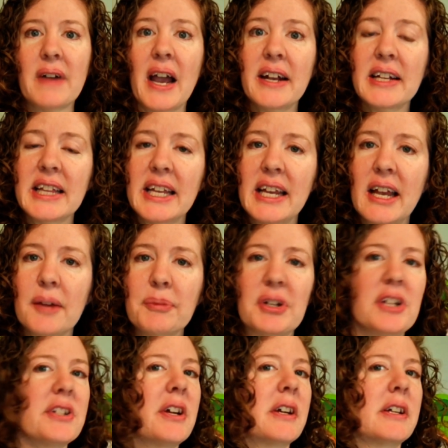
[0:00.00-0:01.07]
Finally, I'm
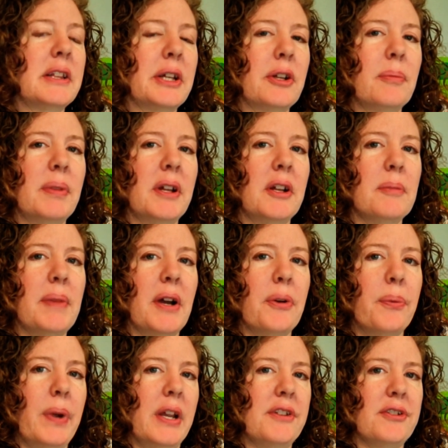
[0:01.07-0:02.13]
going to talk a little bit
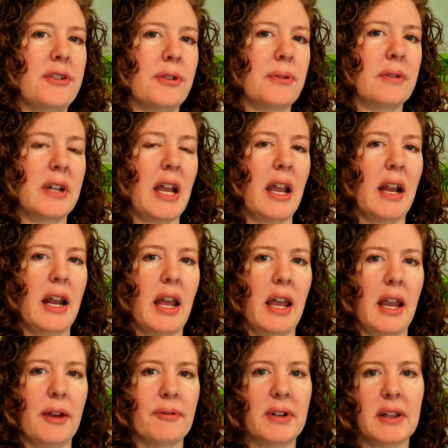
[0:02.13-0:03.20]
about ways to create
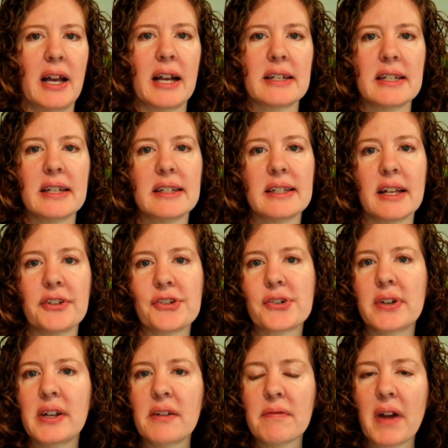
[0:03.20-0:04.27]
a relaxing
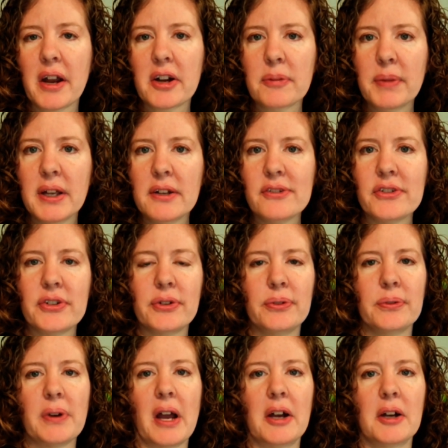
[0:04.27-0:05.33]
sensory environment
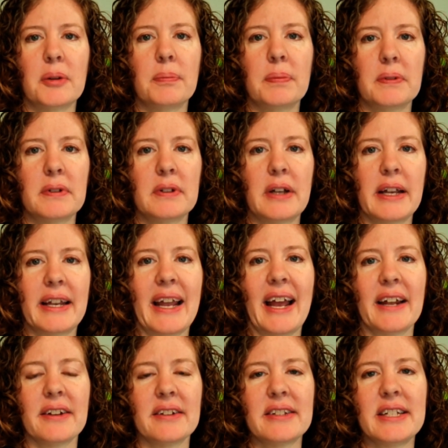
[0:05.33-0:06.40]
to help,
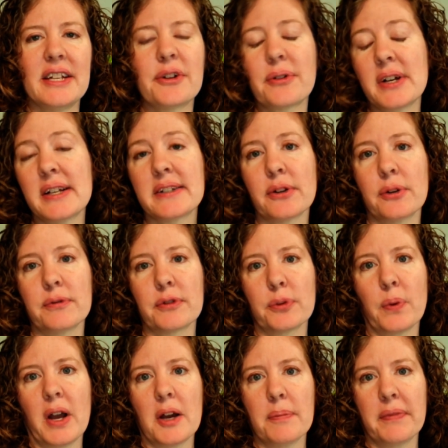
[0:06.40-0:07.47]
again, decrease
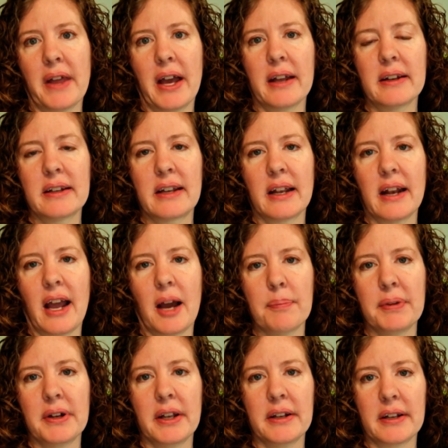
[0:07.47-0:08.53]
overwhelm that can
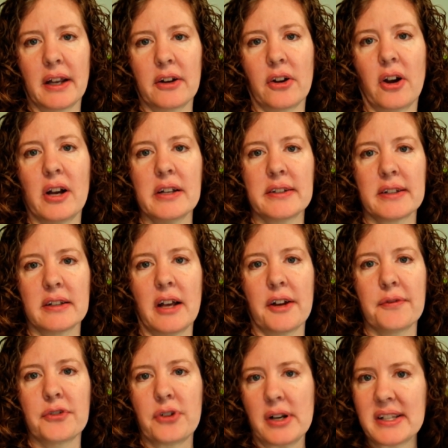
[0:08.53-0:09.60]
happen and can cause a
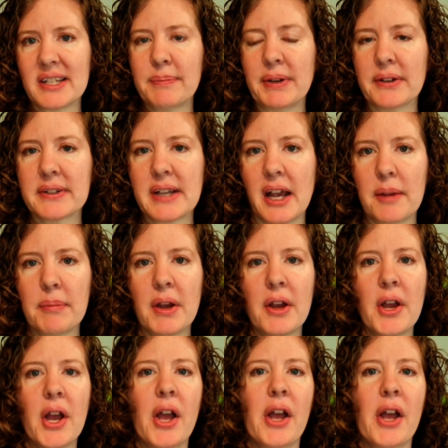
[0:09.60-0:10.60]
lot of stress at mealtime.